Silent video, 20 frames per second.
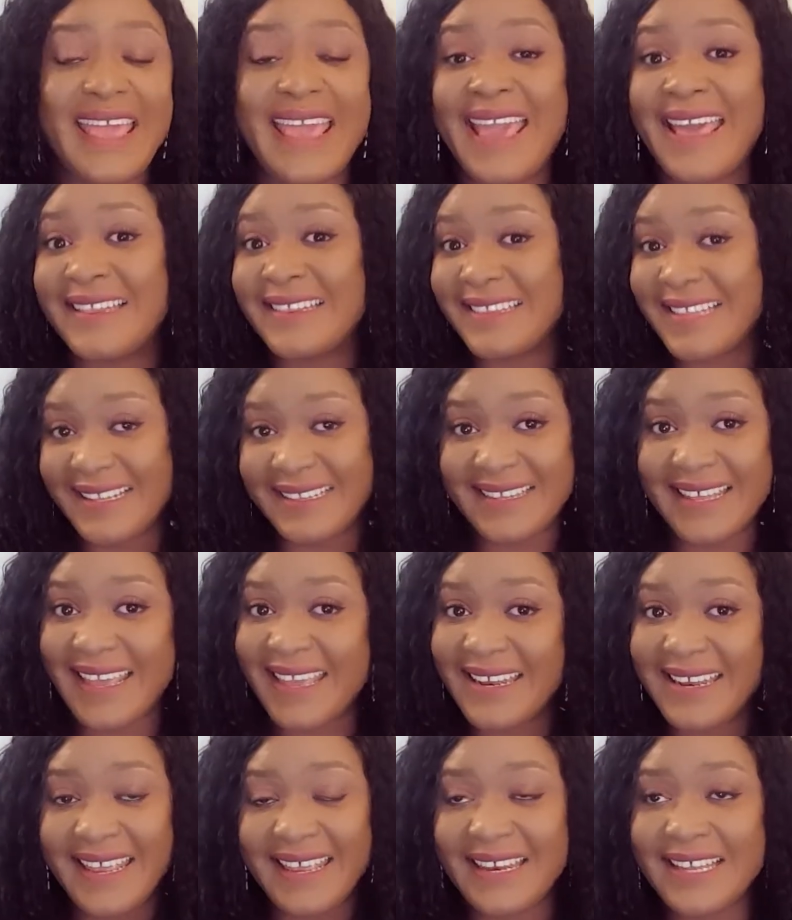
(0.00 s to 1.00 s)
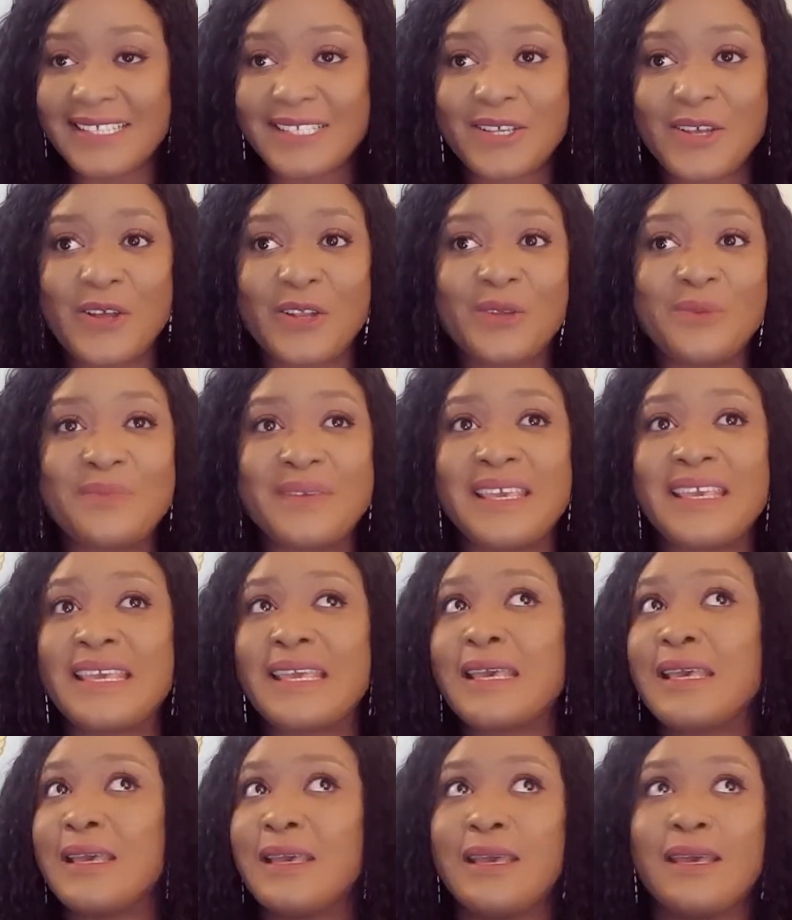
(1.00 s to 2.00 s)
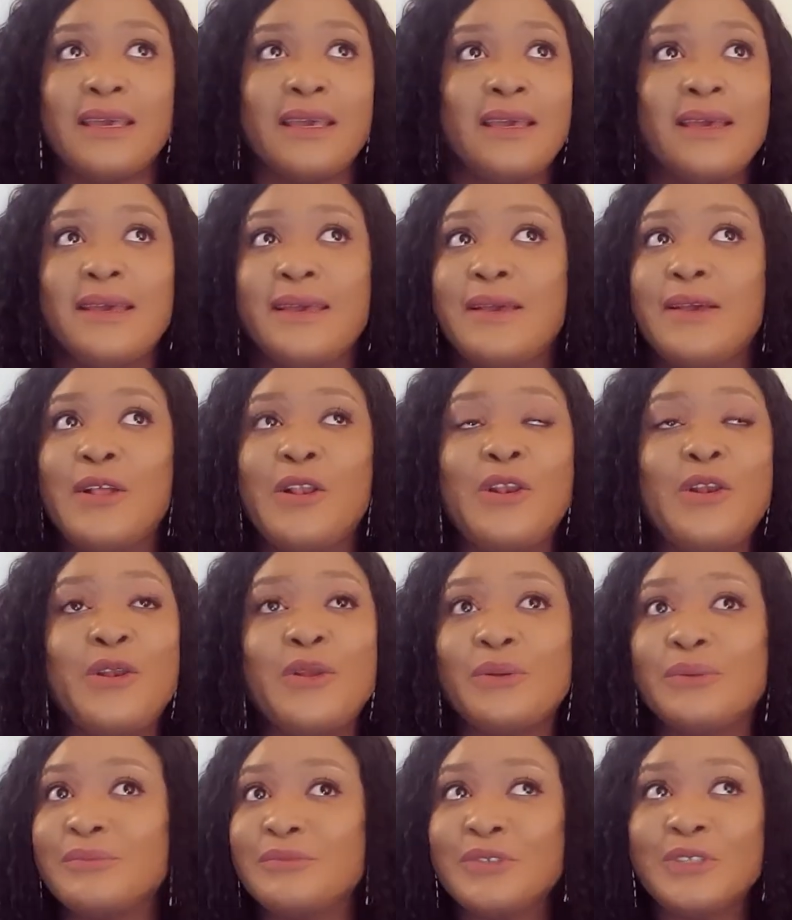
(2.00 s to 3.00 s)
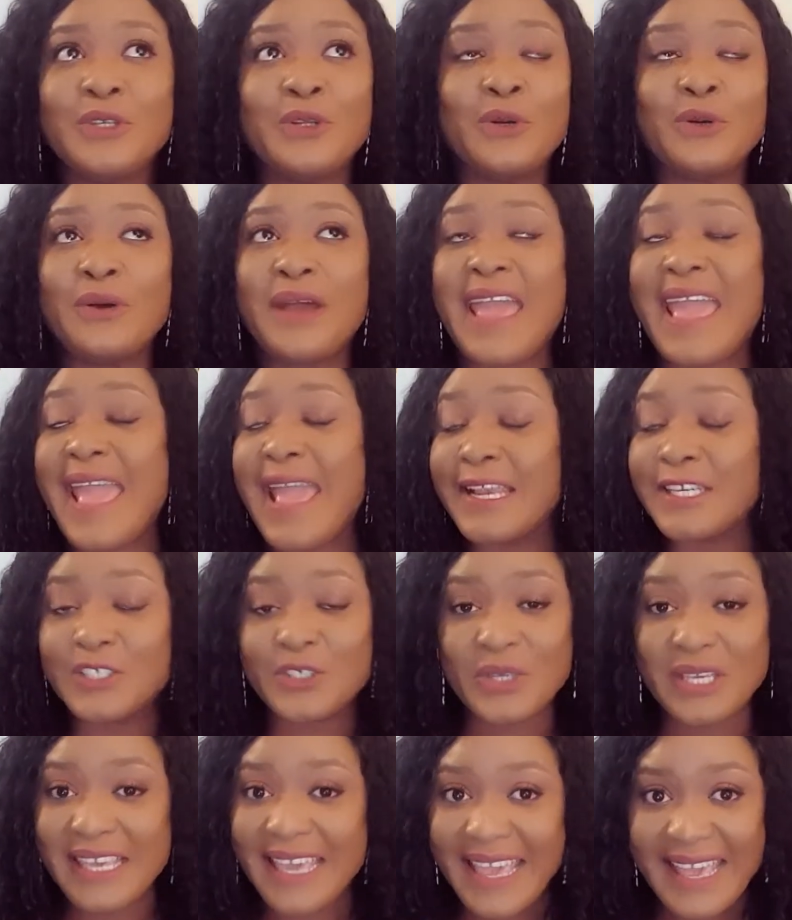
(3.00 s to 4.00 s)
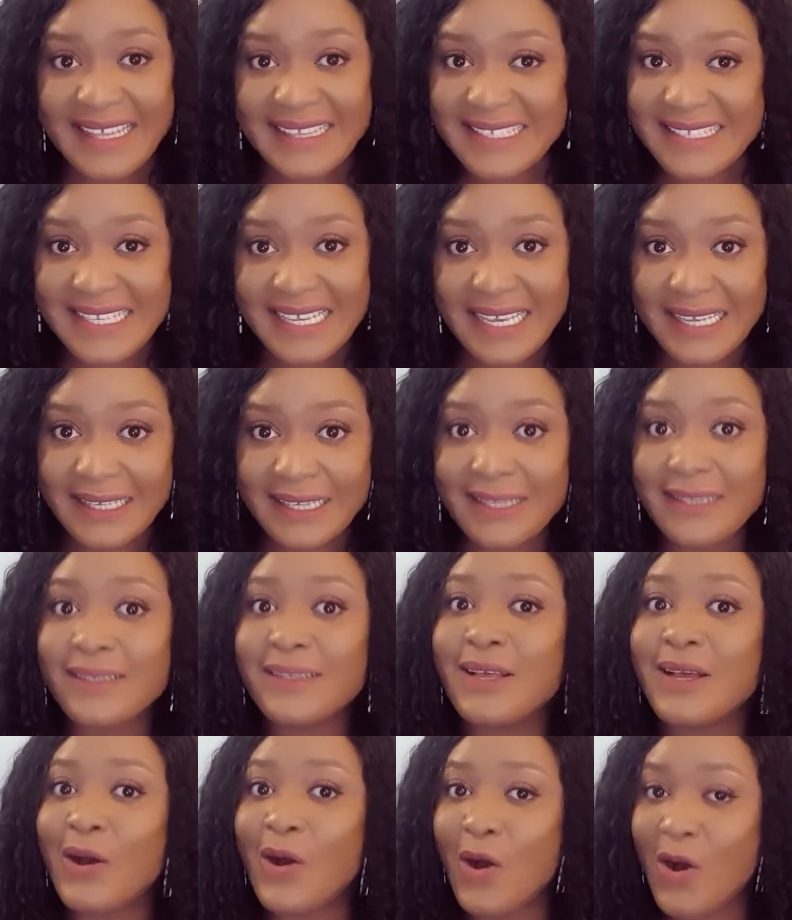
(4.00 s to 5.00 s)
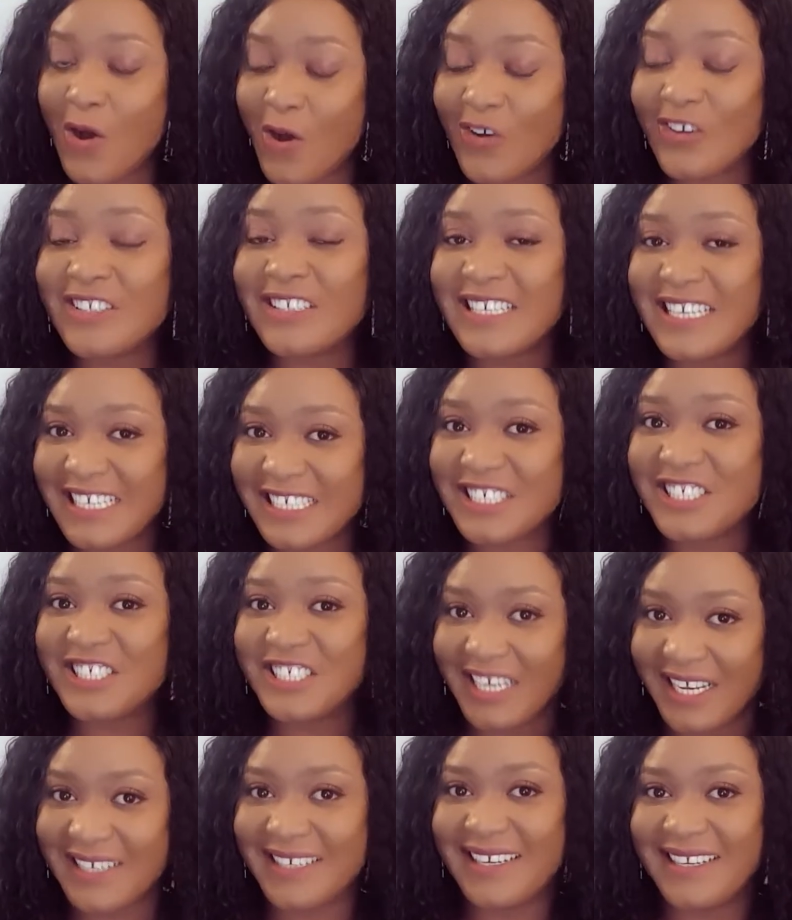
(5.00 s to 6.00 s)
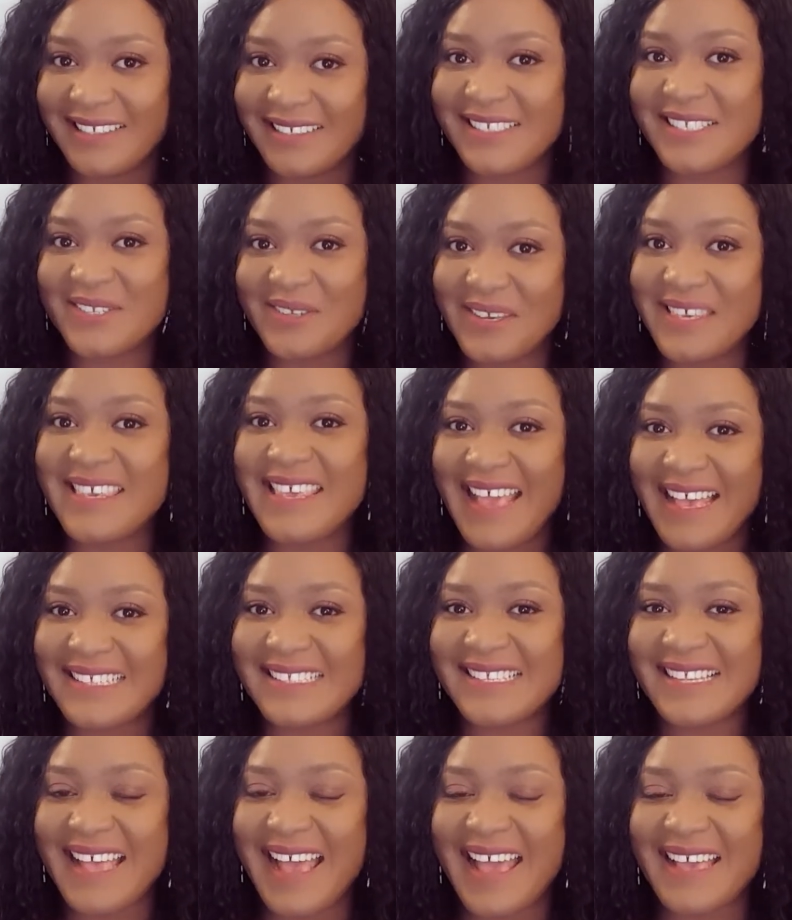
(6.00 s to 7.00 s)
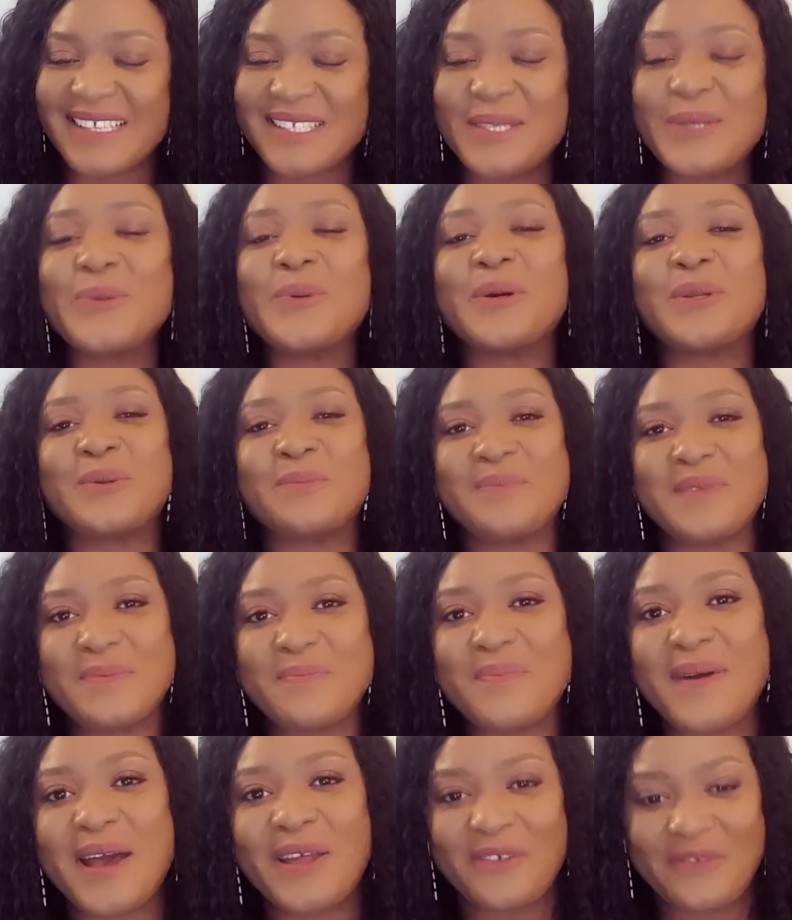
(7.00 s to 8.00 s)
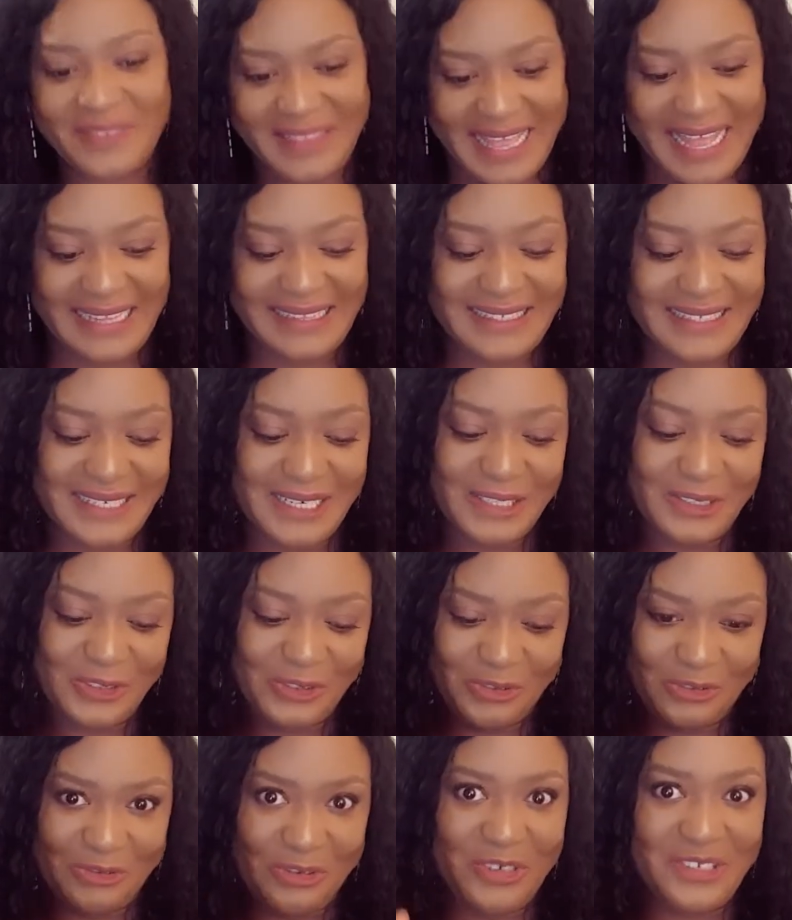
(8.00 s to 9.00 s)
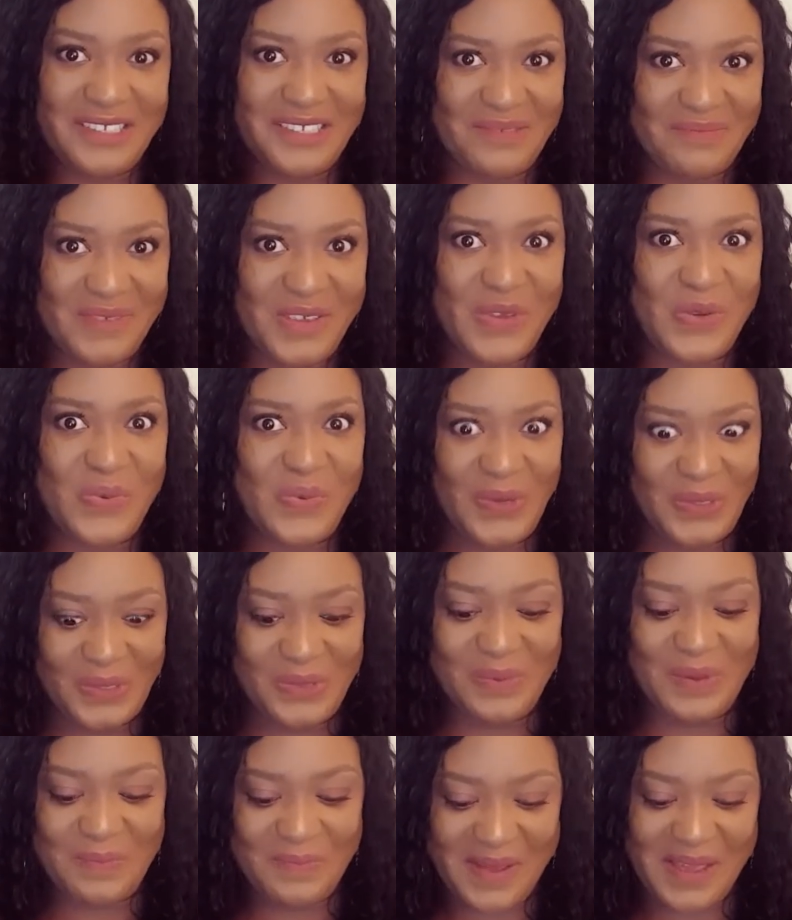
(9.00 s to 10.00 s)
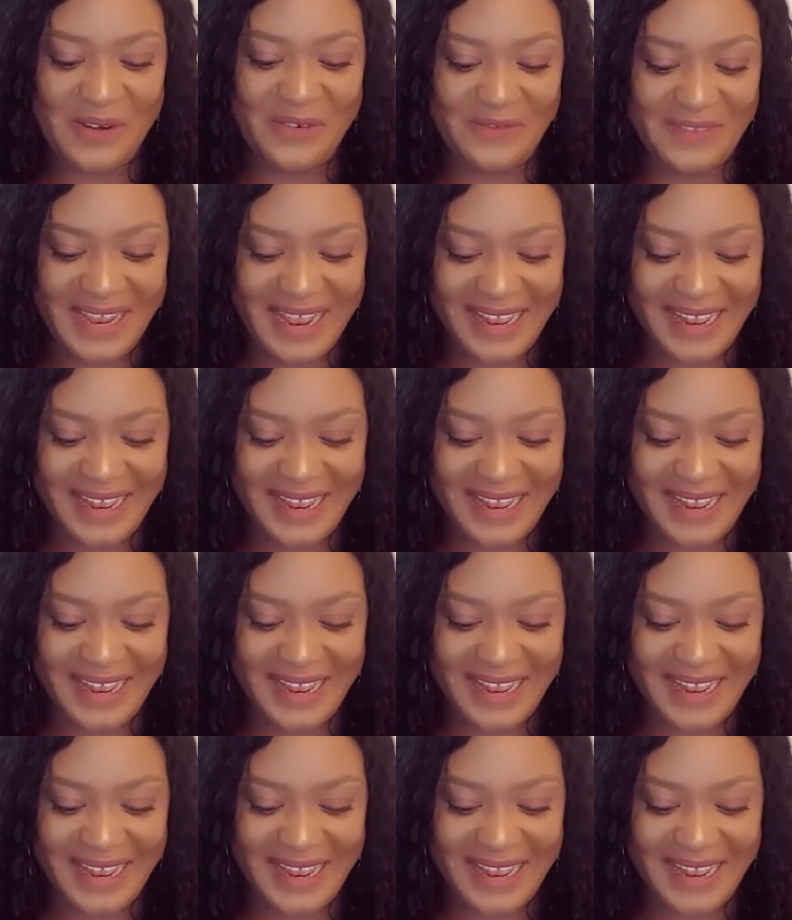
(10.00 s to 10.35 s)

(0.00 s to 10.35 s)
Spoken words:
entertaining. It's going to be, you know, educating on this channel. So yes, guys, you want to be part of that. Trust me, you want to be part of